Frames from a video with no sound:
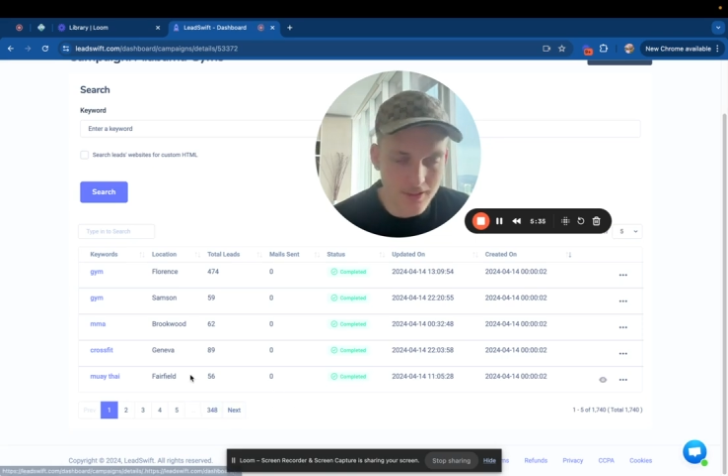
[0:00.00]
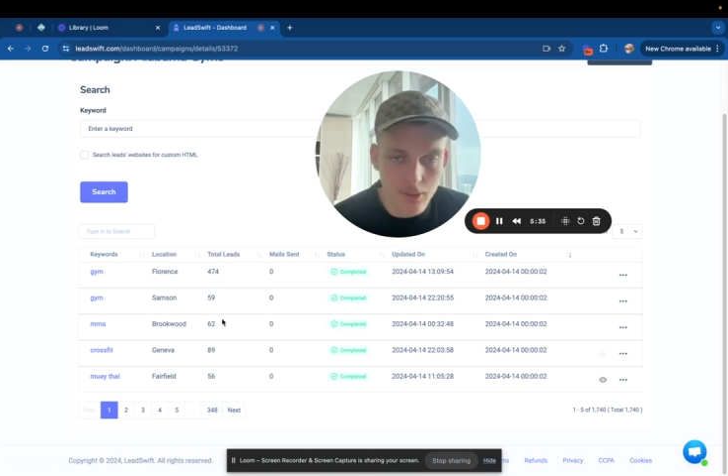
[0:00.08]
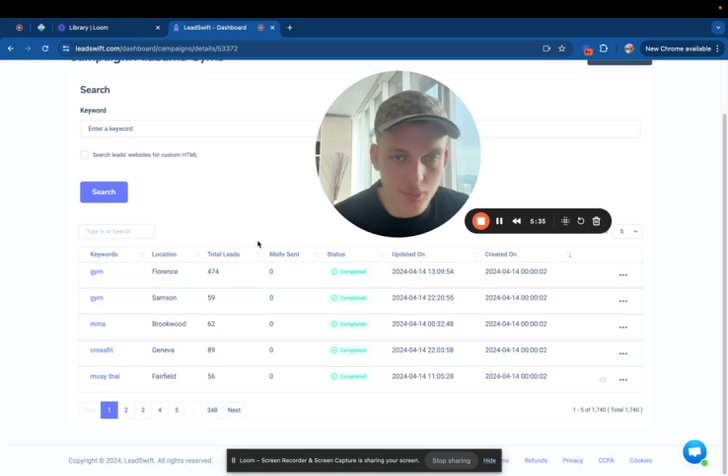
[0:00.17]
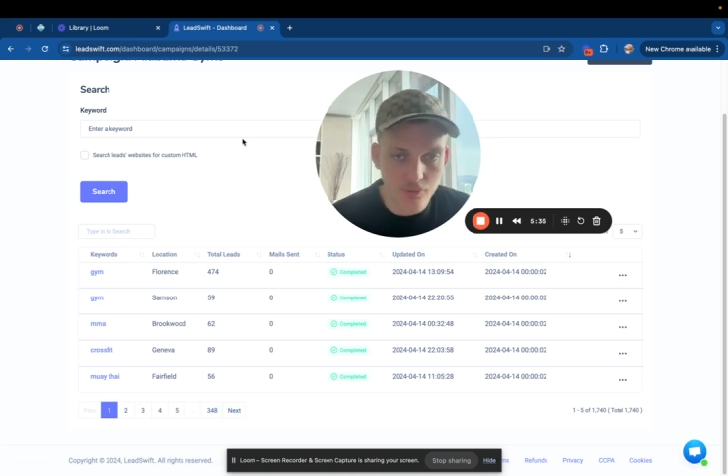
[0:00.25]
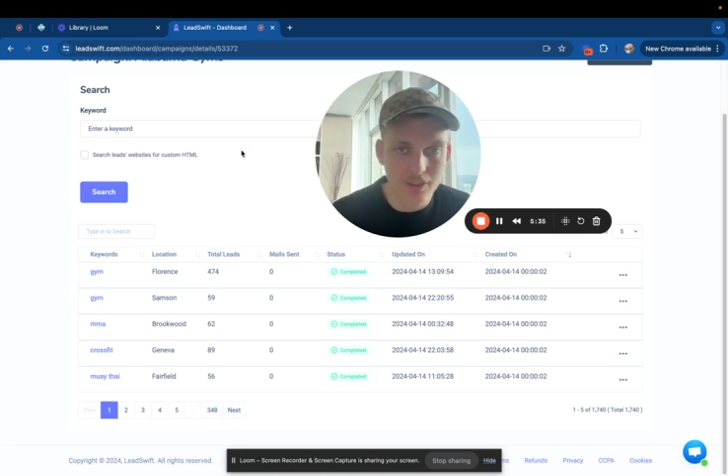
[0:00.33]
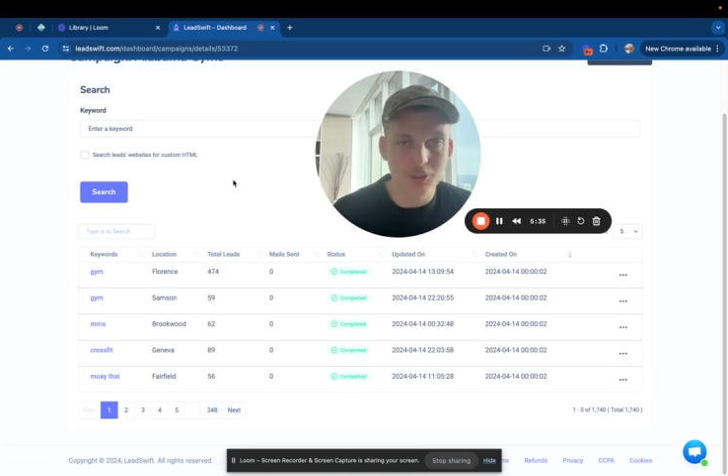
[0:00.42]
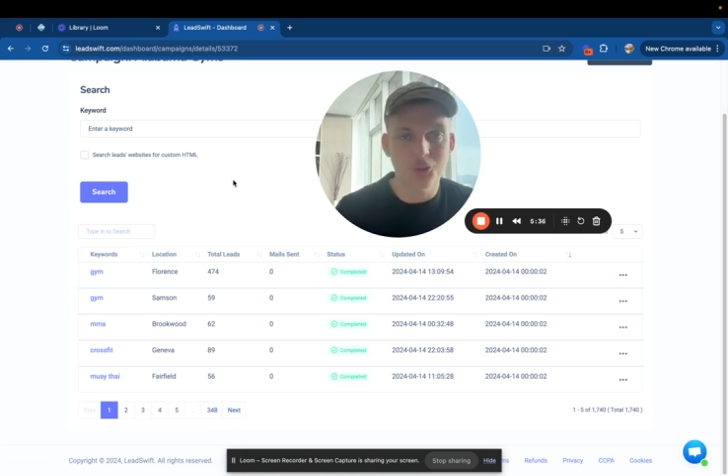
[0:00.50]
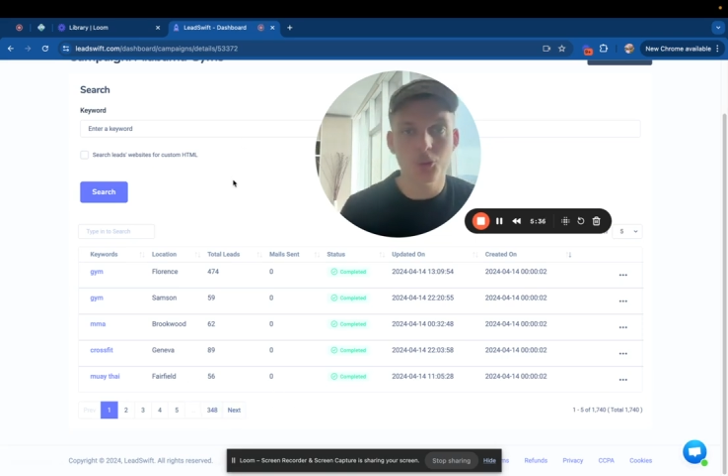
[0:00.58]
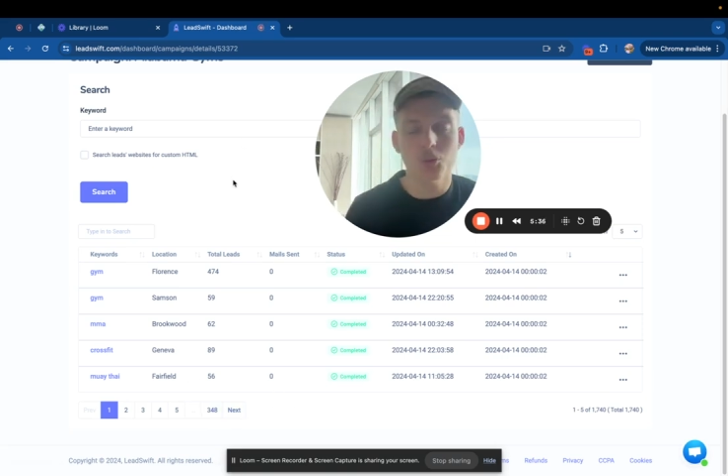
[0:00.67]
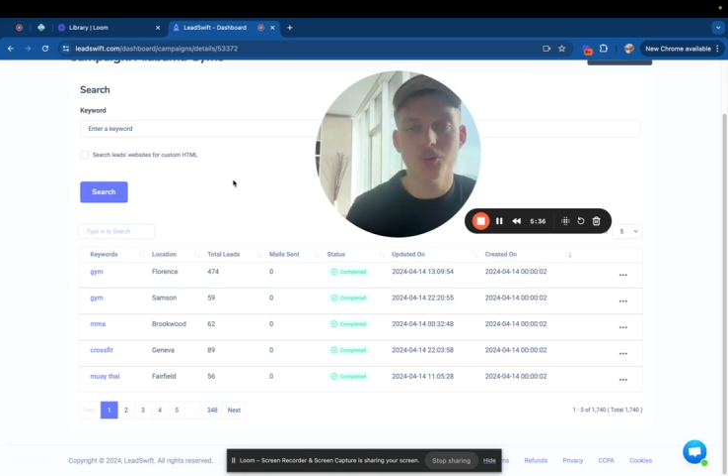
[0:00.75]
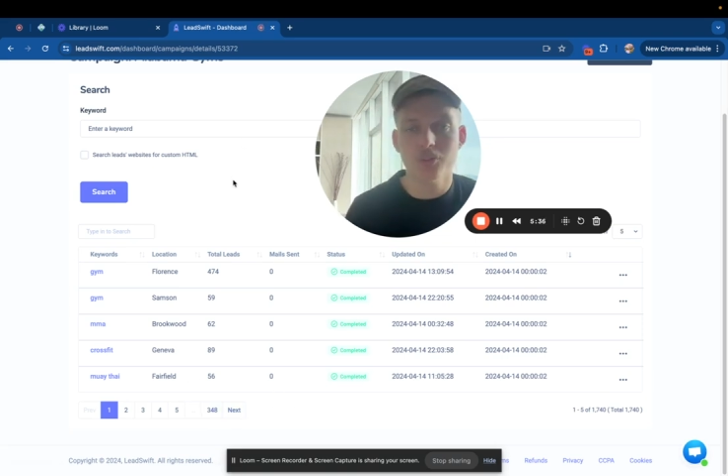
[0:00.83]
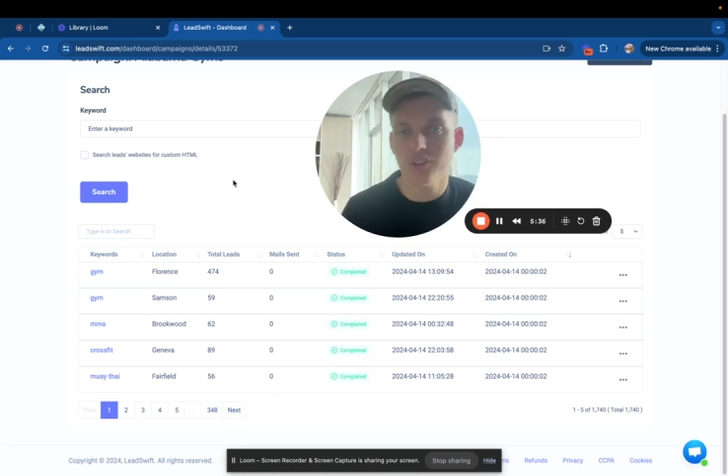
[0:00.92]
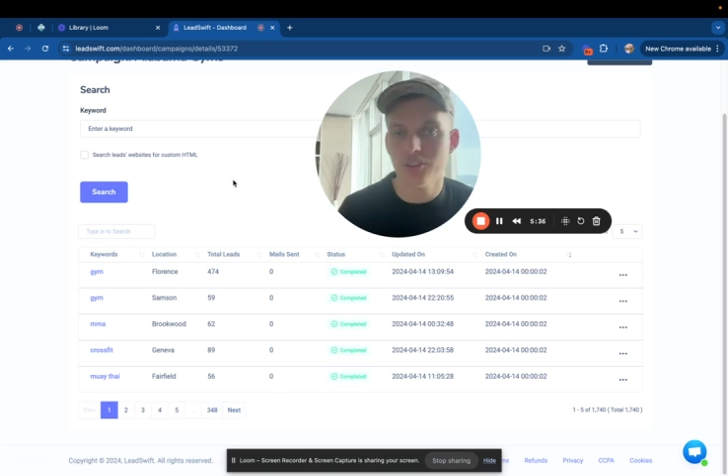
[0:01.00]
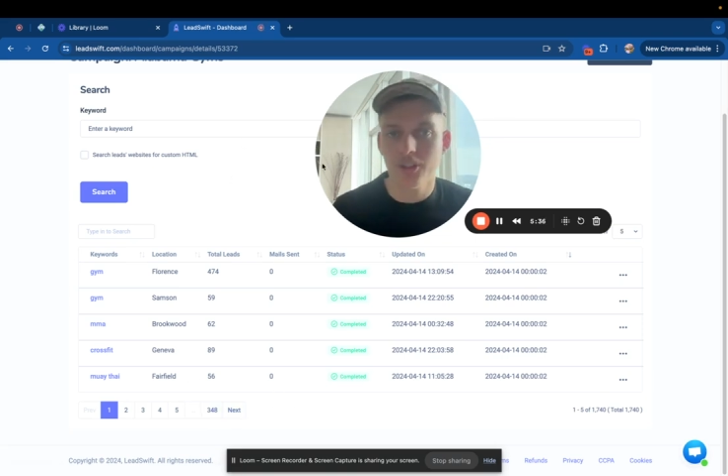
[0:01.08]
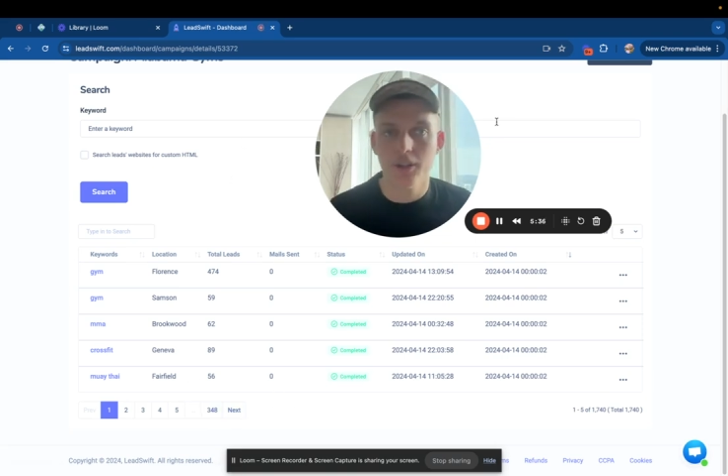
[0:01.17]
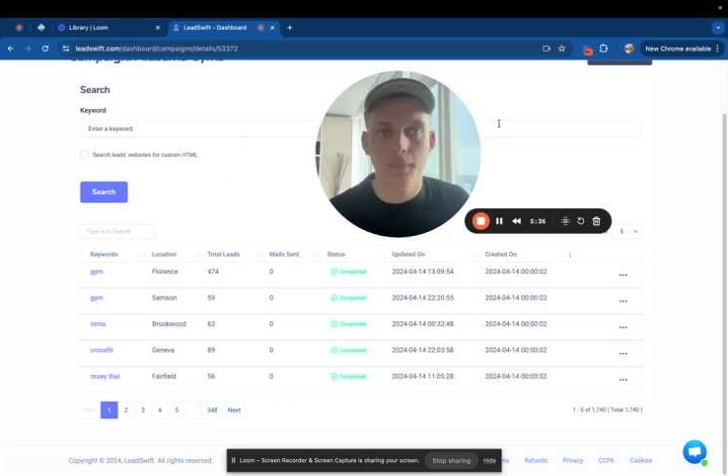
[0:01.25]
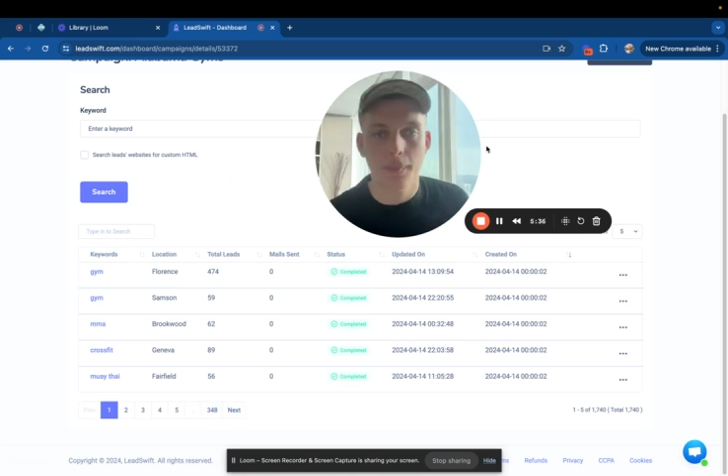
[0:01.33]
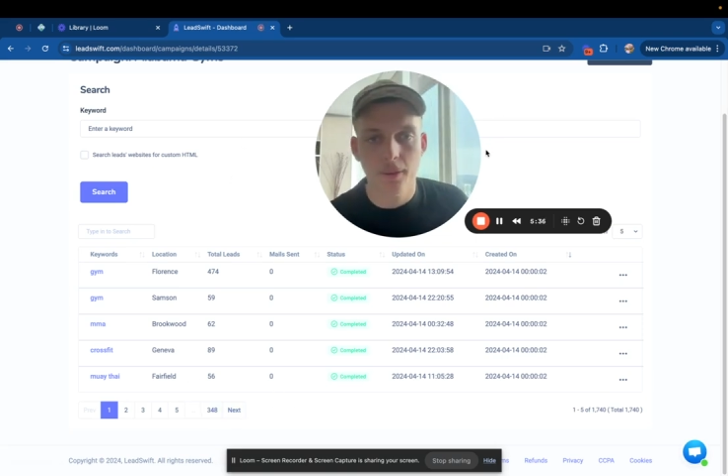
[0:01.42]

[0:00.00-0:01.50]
Like we really do use this shit.